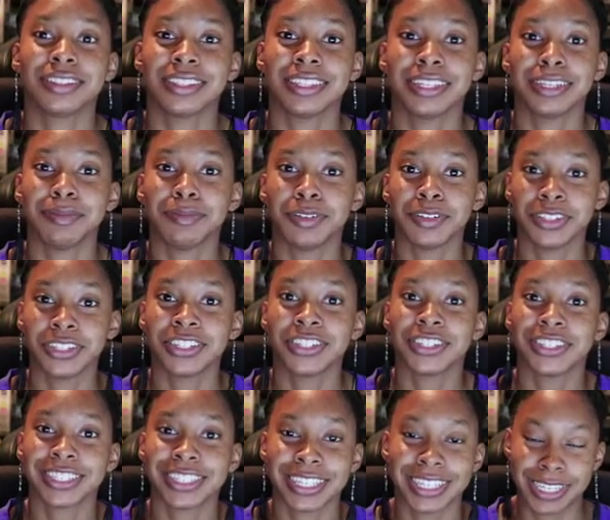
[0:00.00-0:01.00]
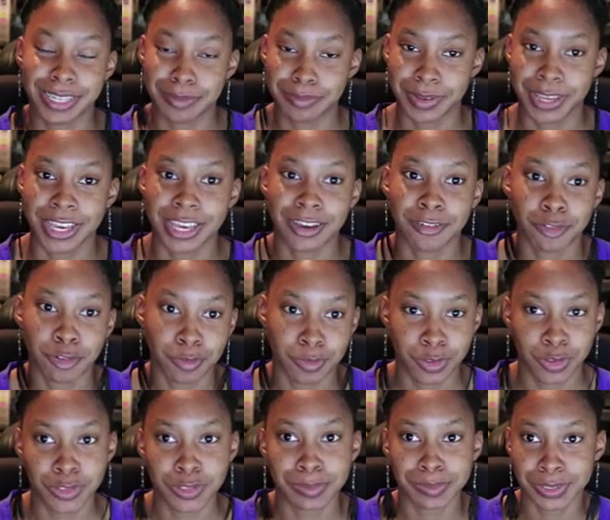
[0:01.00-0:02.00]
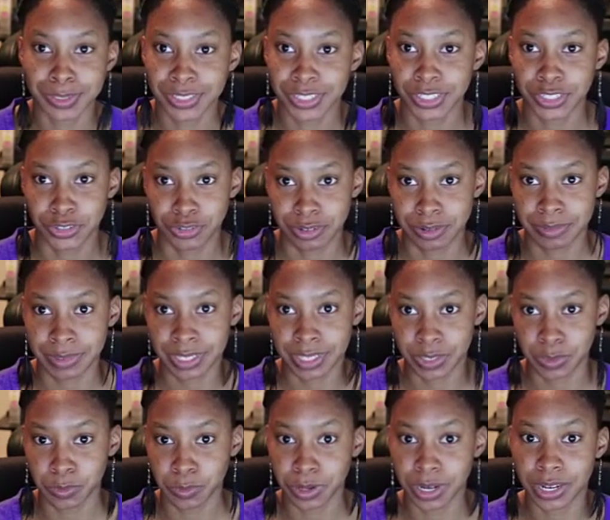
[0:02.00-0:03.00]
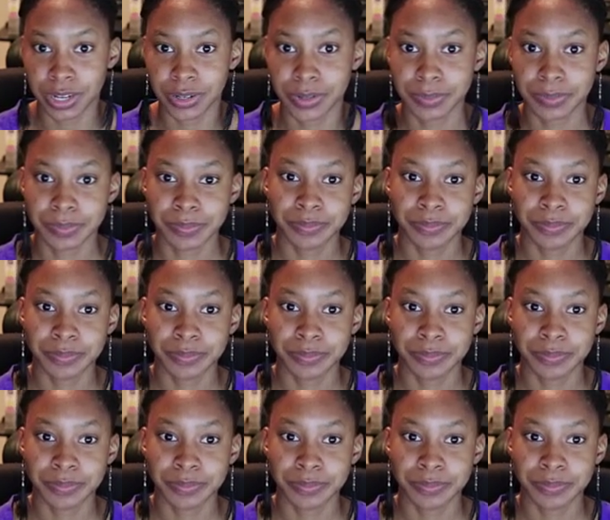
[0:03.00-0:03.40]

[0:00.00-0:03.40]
the musicians can get paid from those music streams as well.